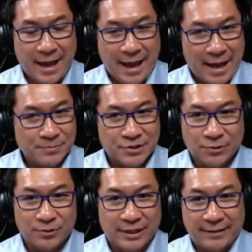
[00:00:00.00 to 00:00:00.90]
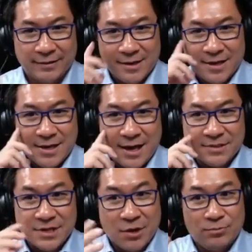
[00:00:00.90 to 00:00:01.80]
Absolutely.
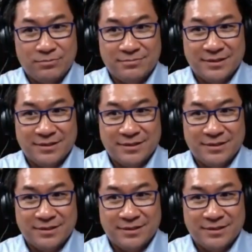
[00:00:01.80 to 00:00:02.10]
So